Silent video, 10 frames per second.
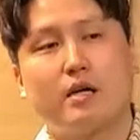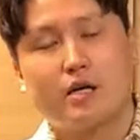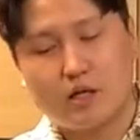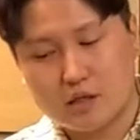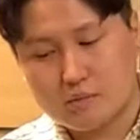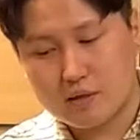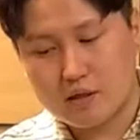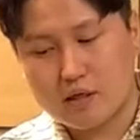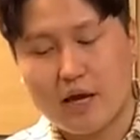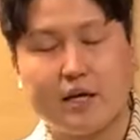could be
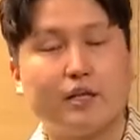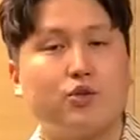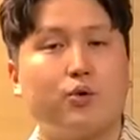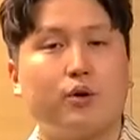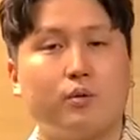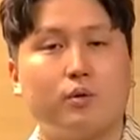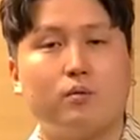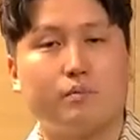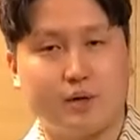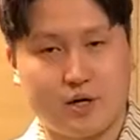a enjoyable
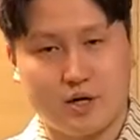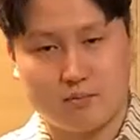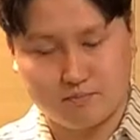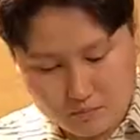beer,